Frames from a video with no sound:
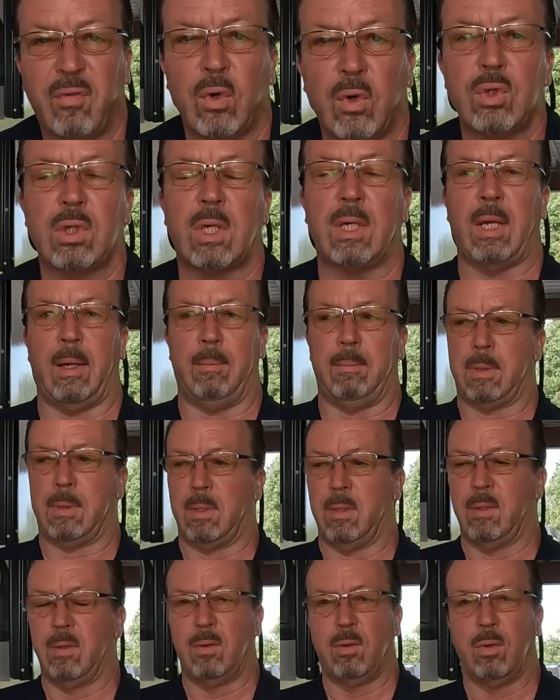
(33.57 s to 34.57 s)
first
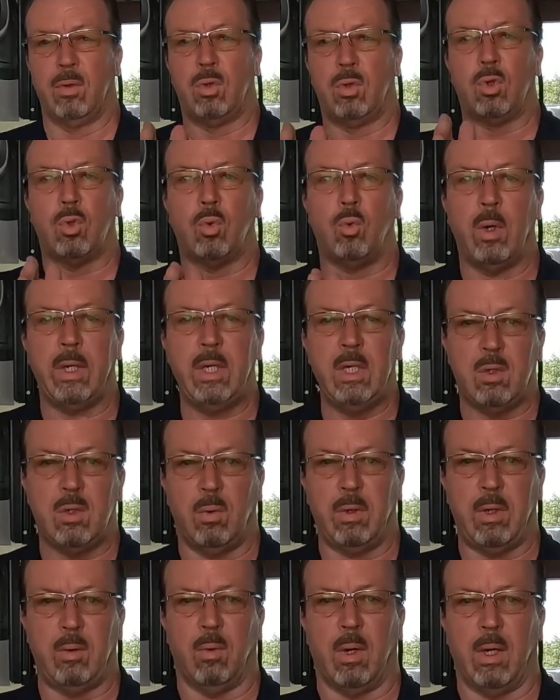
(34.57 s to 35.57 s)
glimpse,
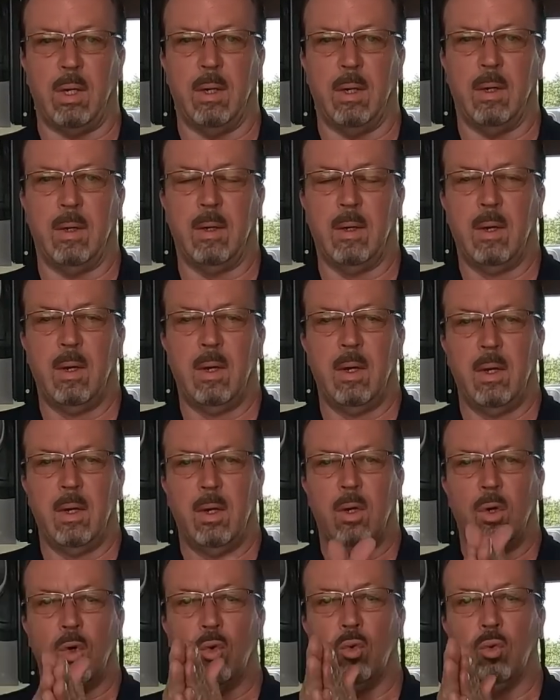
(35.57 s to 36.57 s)
2021,
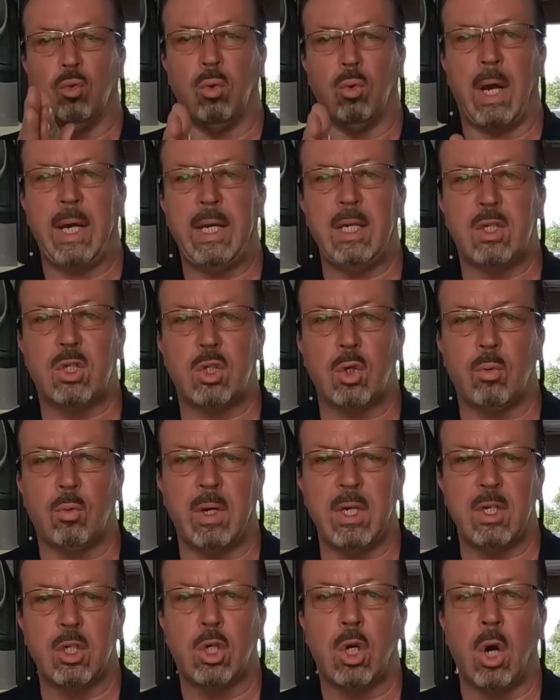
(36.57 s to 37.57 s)
right
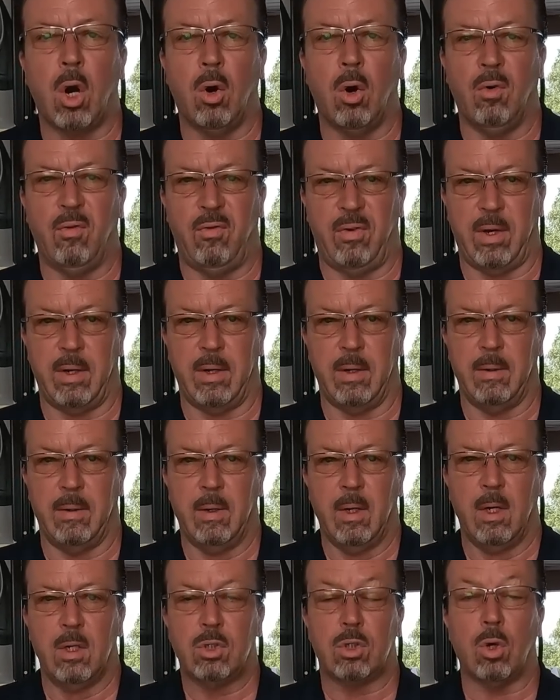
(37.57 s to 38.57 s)
during COVID.
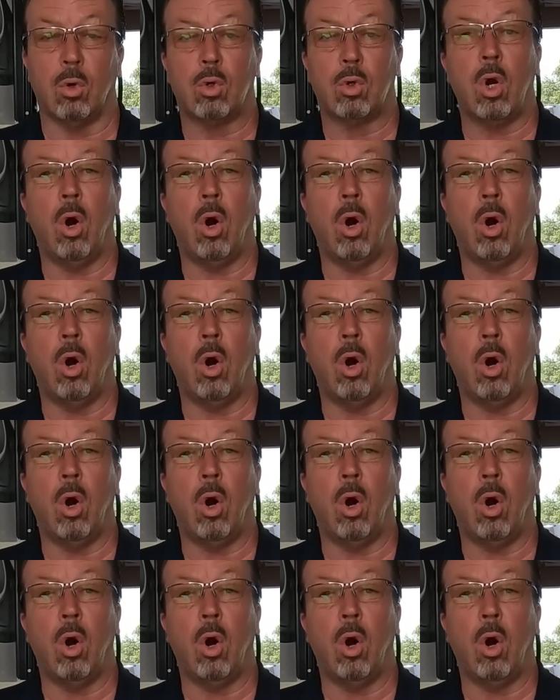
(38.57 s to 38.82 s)
So